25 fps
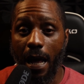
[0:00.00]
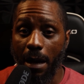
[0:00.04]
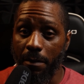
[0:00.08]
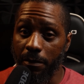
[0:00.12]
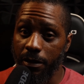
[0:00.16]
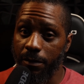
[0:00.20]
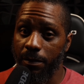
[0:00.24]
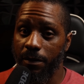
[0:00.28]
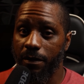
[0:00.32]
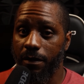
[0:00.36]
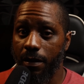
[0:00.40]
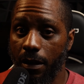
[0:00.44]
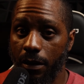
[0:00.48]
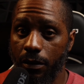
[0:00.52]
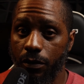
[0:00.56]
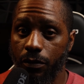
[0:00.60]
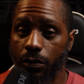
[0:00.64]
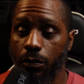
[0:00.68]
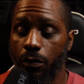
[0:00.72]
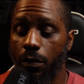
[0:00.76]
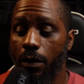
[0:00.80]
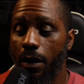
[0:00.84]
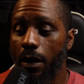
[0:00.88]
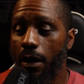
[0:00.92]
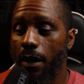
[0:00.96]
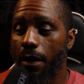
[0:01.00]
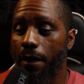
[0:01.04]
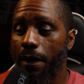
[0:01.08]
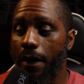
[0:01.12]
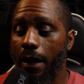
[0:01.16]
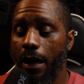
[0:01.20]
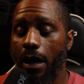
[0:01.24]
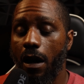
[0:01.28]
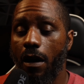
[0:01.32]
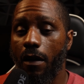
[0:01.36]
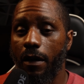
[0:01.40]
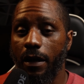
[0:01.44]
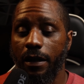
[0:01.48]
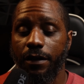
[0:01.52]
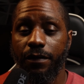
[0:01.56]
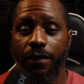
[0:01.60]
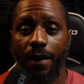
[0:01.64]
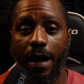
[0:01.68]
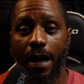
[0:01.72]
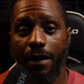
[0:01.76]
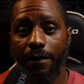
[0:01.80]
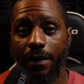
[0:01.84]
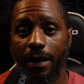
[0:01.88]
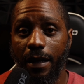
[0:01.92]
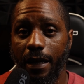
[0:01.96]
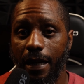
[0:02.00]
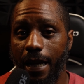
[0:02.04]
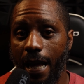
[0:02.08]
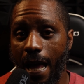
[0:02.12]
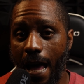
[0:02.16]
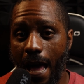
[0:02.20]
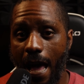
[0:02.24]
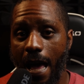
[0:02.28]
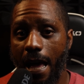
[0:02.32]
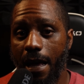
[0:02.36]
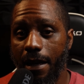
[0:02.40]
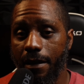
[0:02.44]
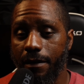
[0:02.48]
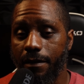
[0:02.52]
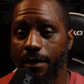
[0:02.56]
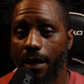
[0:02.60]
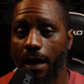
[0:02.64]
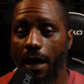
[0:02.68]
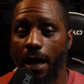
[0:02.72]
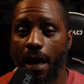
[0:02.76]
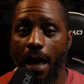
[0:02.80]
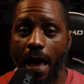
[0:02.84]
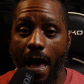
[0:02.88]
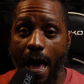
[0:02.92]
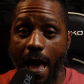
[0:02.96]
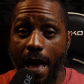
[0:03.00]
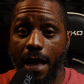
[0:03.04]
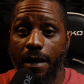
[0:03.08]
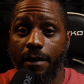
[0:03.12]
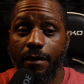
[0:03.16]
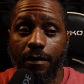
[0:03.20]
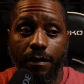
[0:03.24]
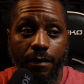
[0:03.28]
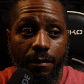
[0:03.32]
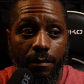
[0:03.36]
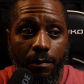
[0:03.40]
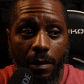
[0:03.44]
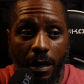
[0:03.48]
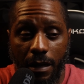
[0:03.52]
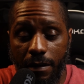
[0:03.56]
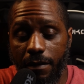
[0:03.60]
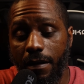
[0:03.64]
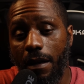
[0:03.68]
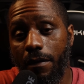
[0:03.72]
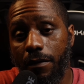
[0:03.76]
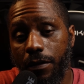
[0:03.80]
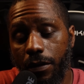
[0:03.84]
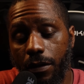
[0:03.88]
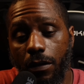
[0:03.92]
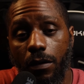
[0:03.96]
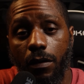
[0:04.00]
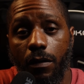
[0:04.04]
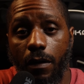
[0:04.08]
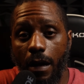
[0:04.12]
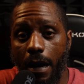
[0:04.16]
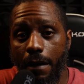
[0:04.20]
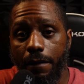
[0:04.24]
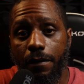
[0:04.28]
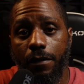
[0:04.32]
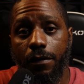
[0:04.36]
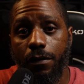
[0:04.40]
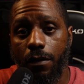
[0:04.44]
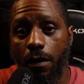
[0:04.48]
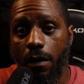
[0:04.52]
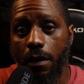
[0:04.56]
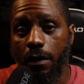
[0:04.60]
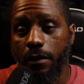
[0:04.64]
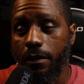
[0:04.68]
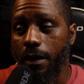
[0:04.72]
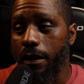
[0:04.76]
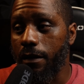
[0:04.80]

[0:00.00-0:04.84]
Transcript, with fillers: how much potential the RX 580 has as a seven-year-old graphics card